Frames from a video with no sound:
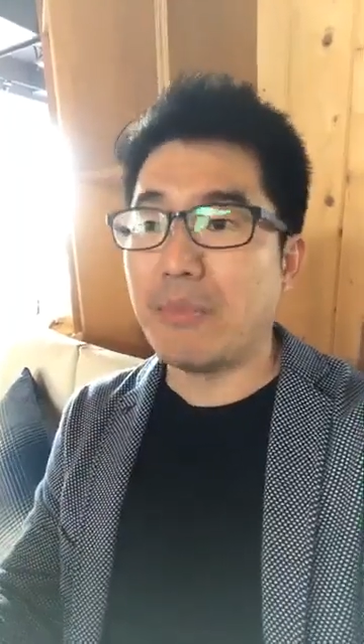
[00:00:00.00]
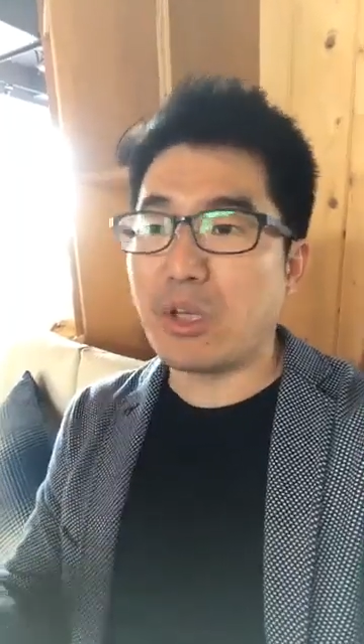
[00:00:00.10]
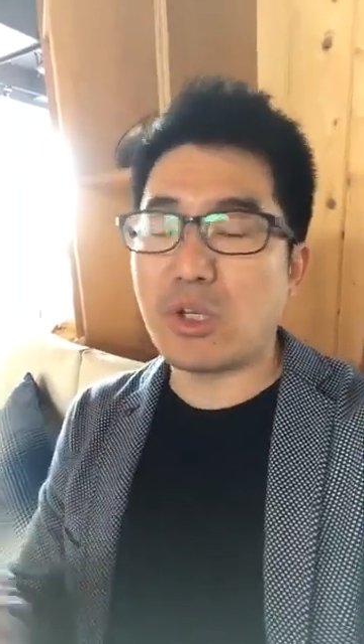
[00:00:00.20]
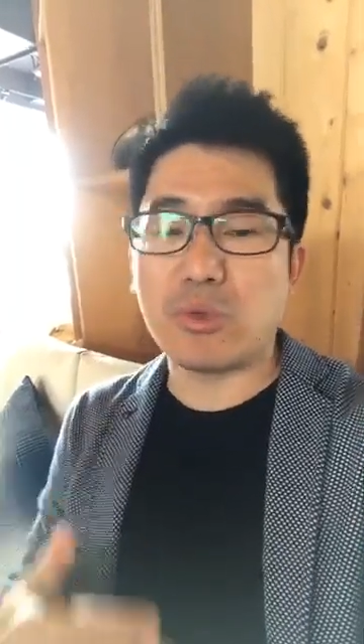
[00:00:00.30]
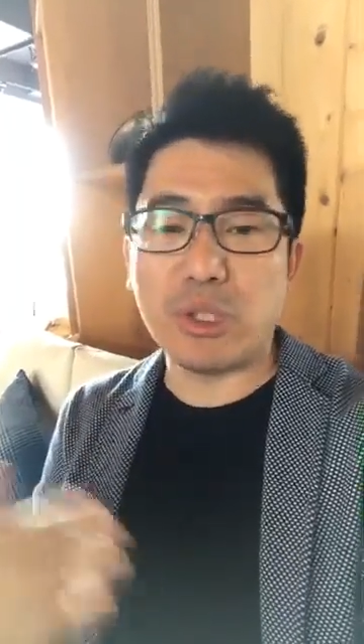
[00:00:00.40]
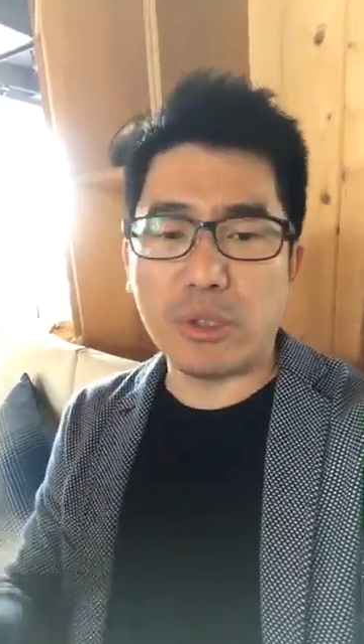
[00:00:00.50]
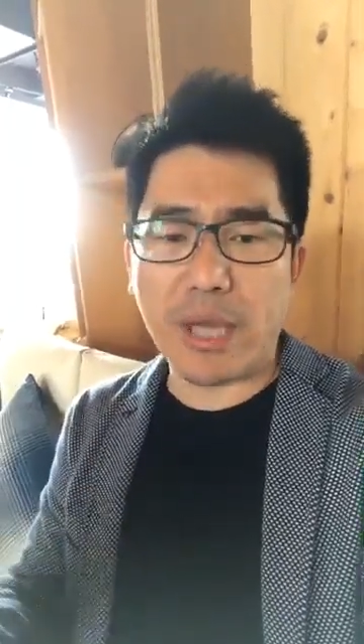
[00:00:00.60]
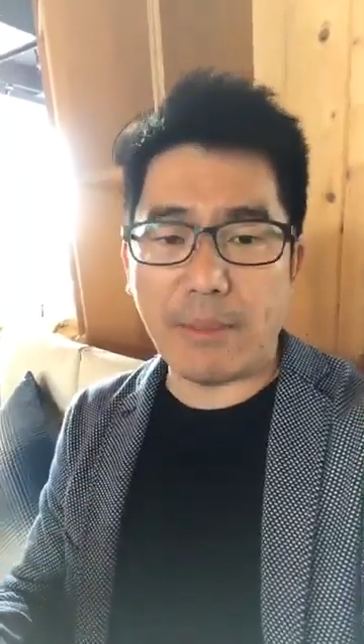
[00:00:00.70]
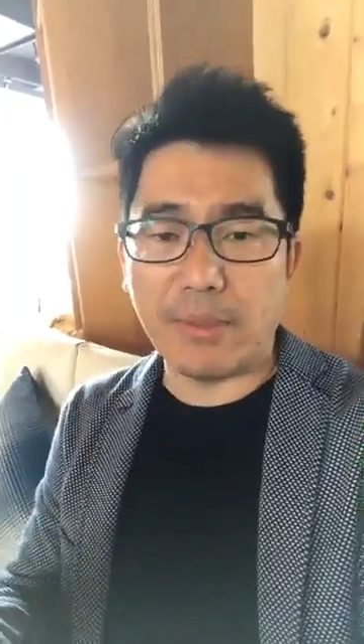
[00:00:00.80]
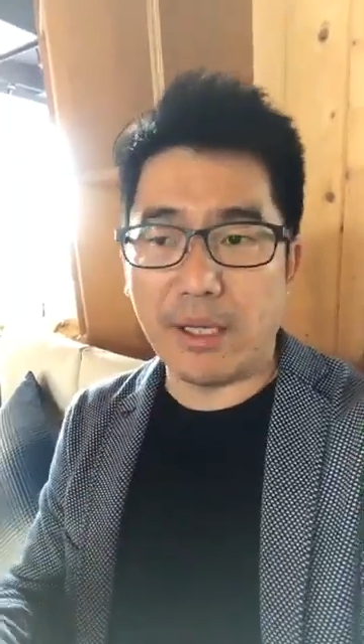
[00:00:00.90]
Because we don't
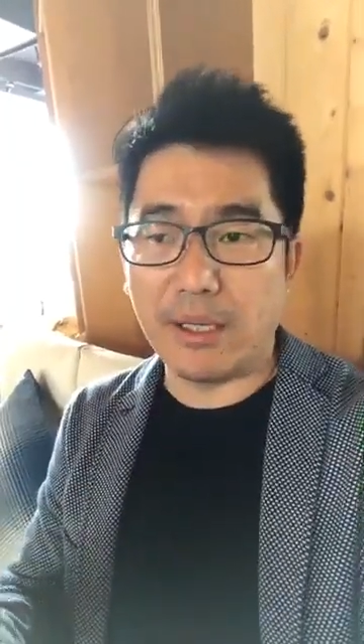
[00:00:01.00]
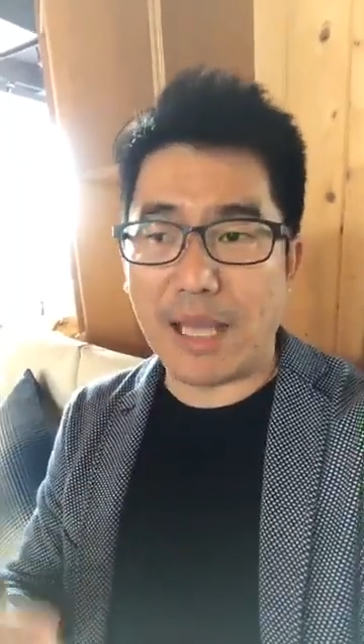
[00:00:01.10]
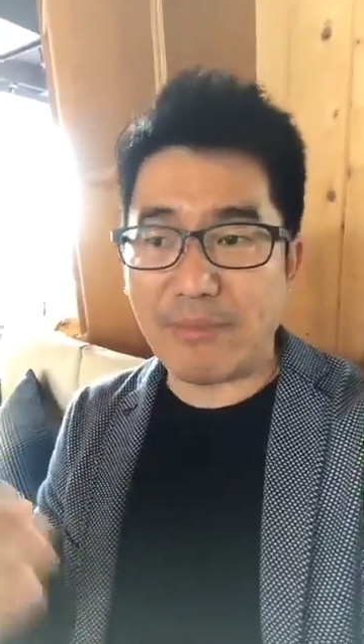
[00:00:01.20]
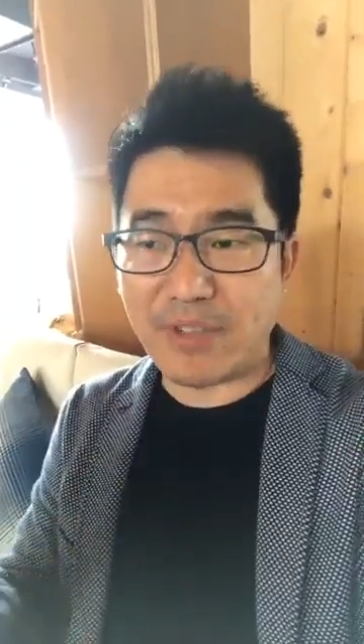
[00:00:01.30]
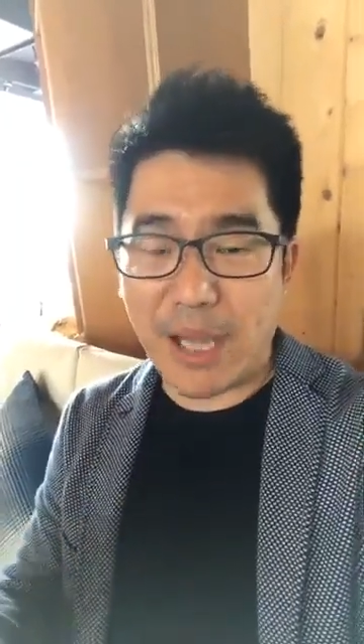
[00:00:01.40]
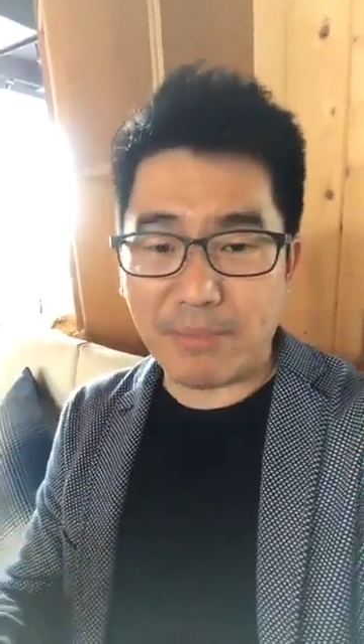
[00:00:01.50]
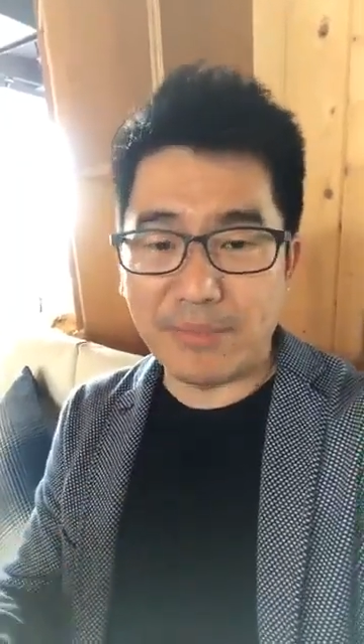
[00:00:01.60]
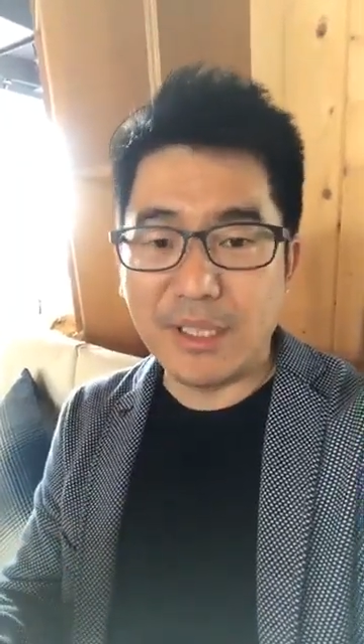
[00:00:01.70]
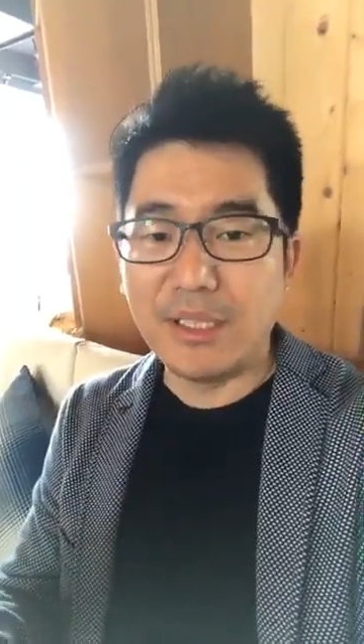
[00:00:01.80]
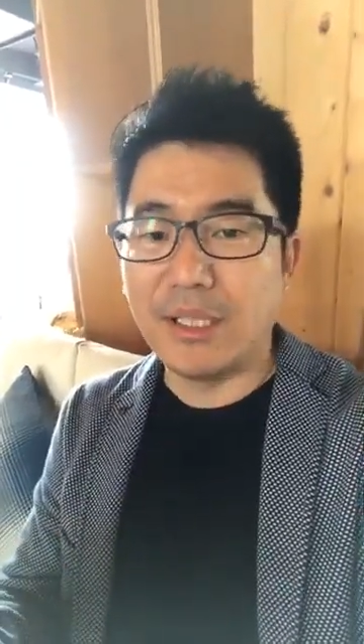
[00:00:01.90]
have a laptop
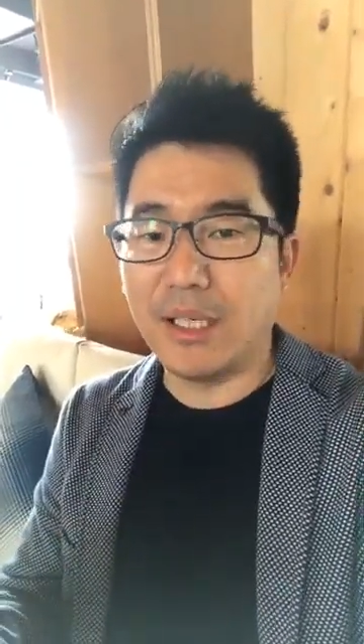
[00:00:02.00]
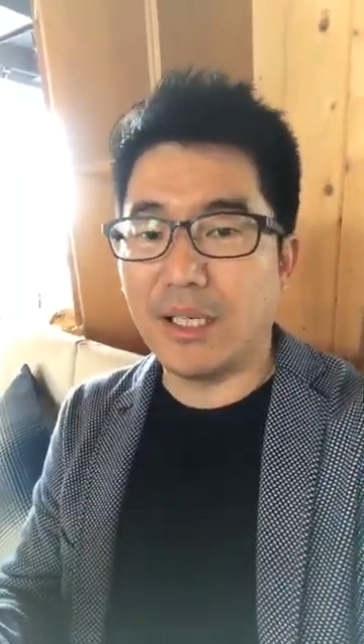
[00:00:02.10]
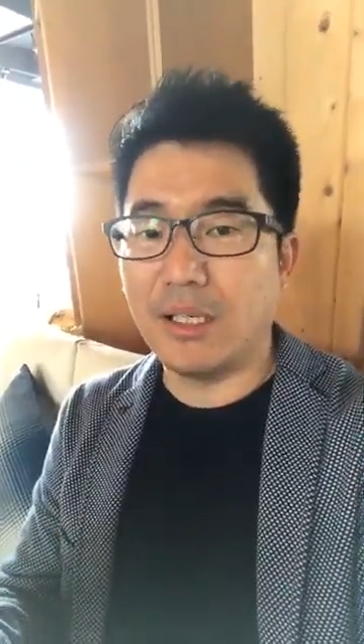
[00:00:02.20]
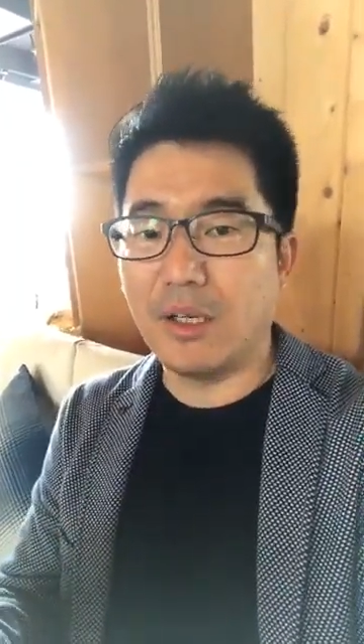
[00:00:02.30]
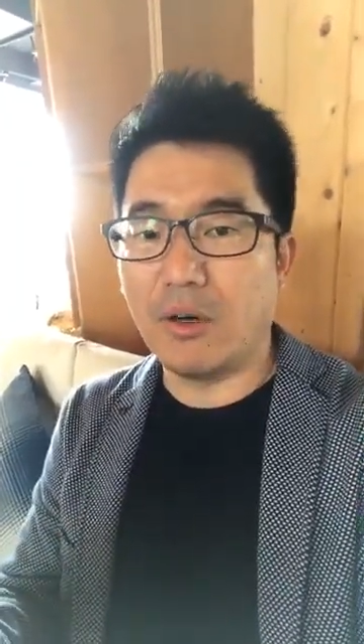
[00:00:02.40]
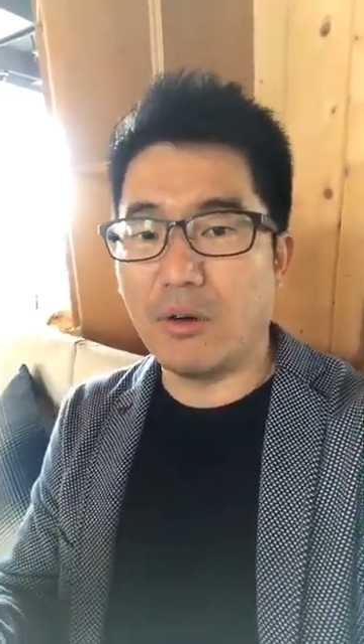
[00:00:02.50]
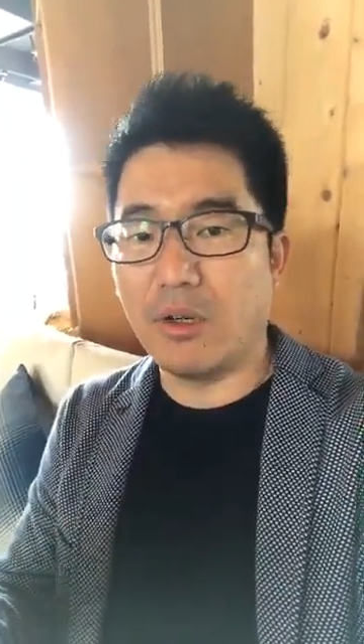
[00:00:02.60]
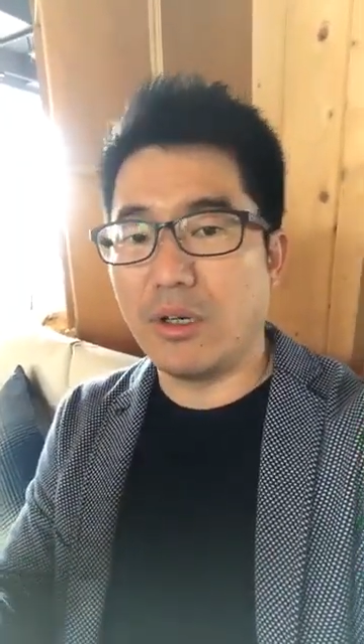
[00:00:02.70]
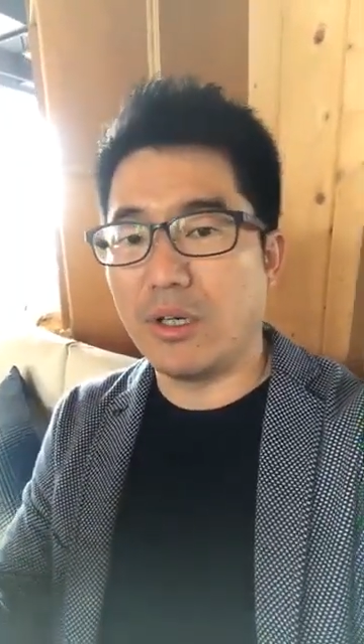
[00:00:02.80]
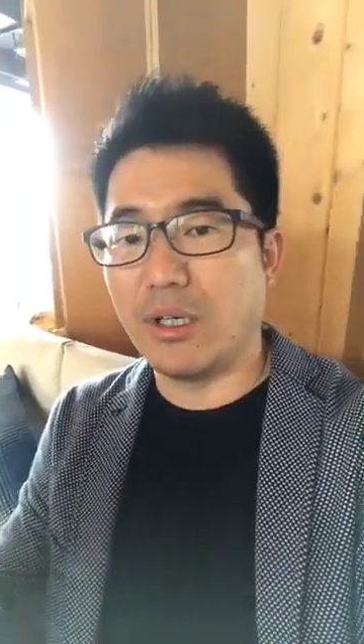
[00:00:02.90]

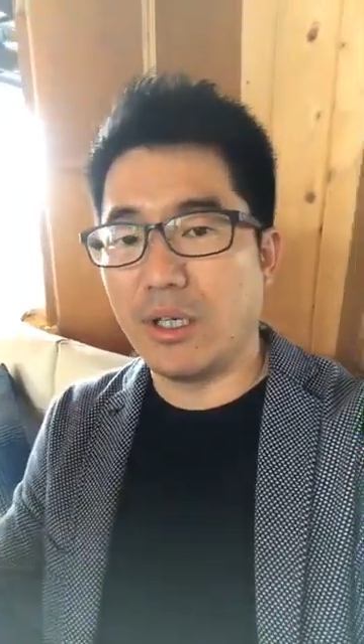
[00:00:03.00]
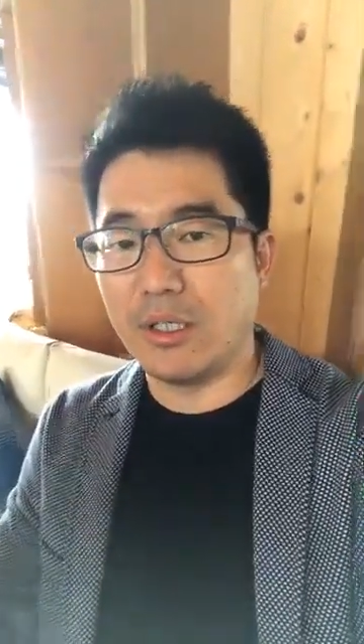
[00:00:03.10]
or